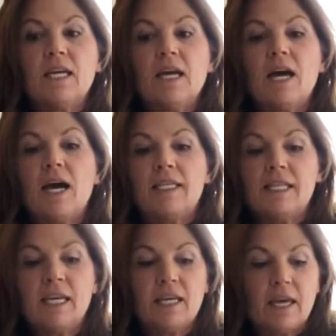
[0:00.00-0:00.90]
I
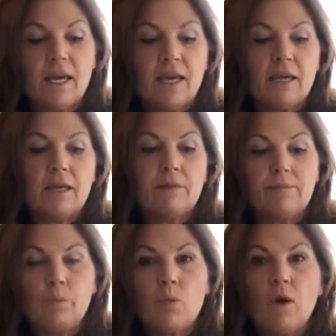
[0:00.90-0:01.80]
take a
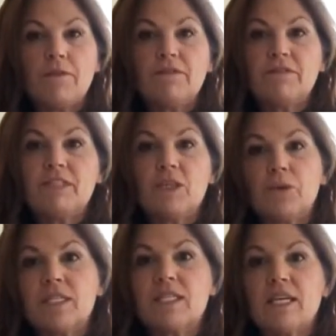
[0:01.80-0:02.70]
150
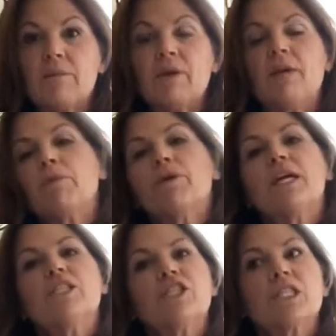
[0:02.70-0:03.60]
grit sandpaper
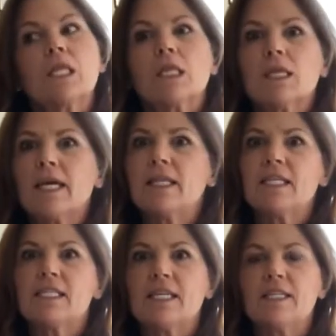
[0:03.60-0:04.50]
and just
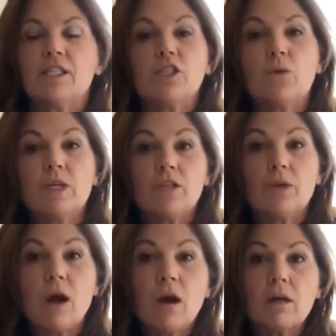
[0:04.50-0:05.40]
lightly sand it. You don't want to do
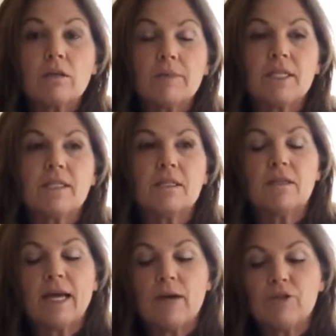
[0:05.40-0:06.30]
it hard because it'll
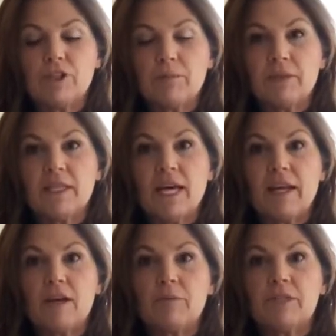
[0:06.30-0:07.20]
gouge it, but that
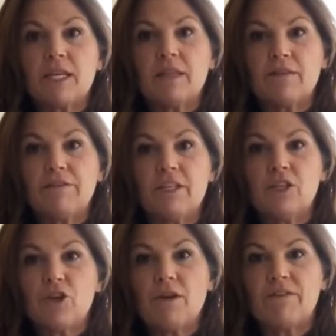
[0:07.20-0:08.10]
helps get the
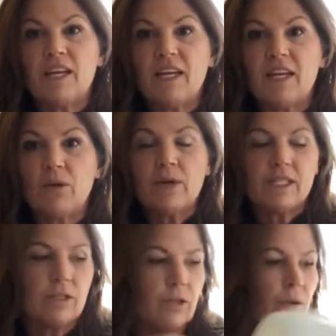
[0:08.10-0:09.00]
finish off and any
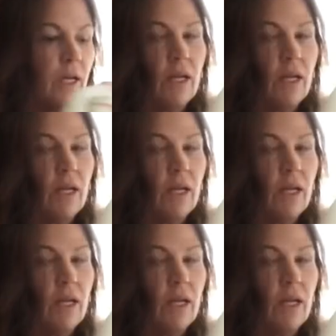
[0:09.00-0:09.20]
residue.